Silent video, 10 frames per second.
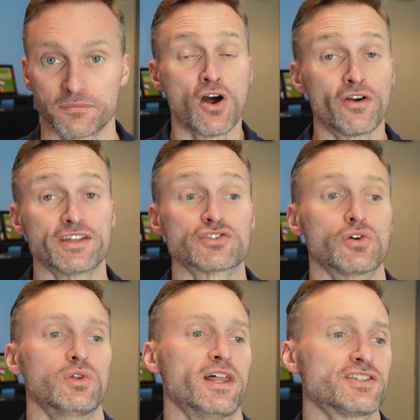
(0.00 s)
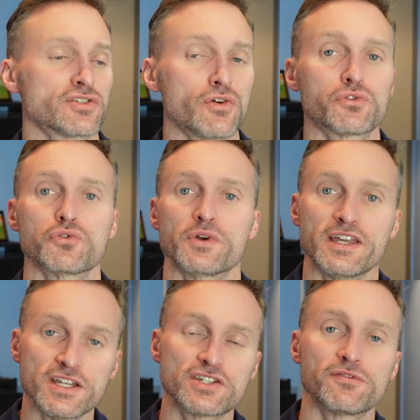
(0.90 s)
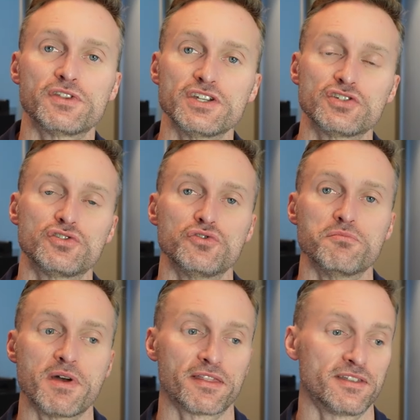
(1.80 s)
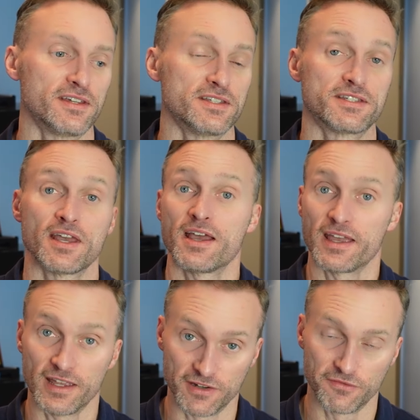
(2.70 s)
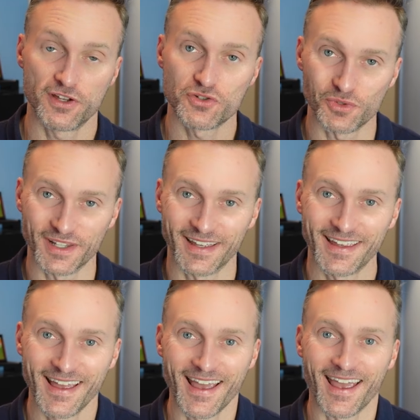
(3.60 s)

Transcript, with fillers: All right, so let's go through each of these two methods individually,